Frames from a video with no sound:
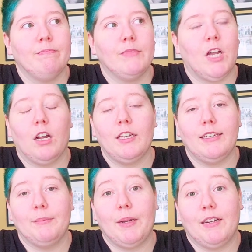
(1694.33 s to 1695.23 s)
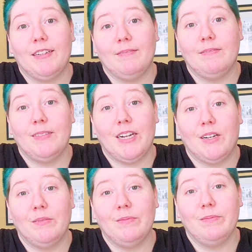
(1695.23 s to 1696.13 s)
talking about it, you
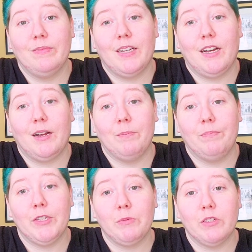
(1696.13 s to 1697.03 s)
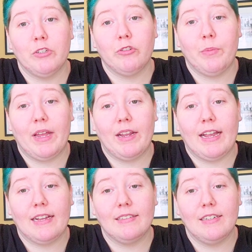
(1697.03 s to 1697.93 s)
know? This was a traumatic
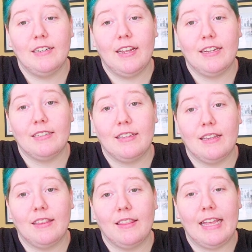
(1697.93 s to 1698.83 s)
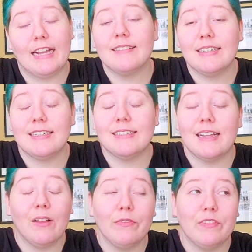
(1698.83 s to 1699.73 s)
accident. The accident
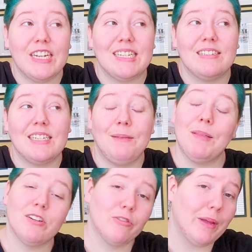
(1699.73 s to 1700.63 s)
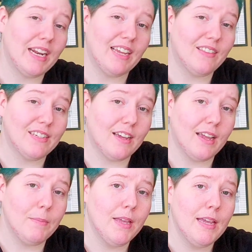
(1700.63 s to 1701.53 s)
itself didn't seem that traumatic at the
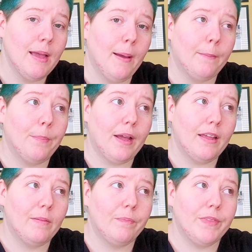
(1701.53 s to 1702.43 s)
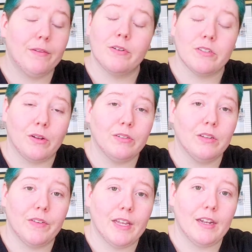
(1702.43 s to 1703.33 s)
time, but the result
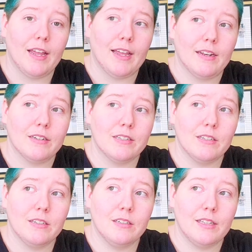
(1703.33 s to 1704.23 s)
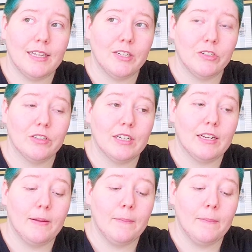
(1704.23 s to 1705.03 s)
of it and the injury,